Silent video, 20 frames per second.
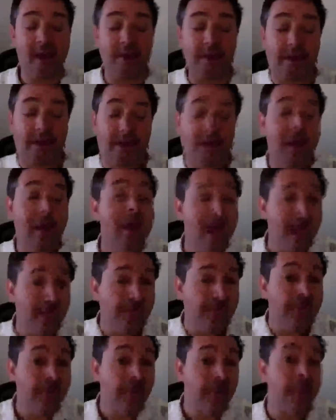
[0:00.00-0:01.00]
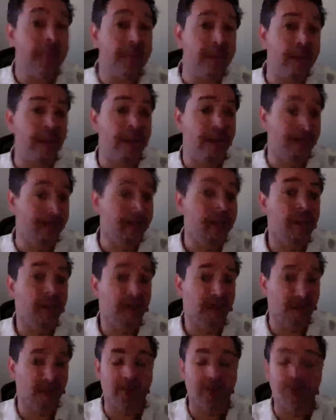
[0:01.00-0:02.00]
I mean, if you're competing
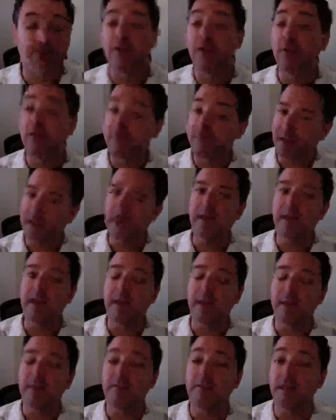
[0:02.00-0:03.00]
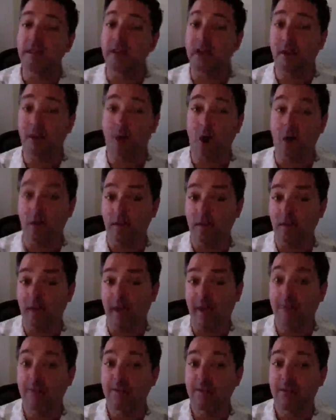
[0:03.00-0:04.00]
in affiliate
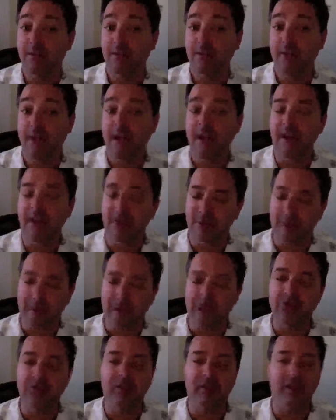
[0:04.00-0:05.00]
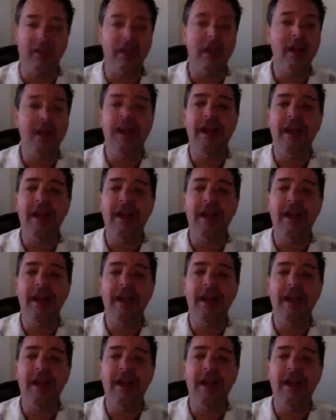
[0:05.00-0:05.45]
contests, especially,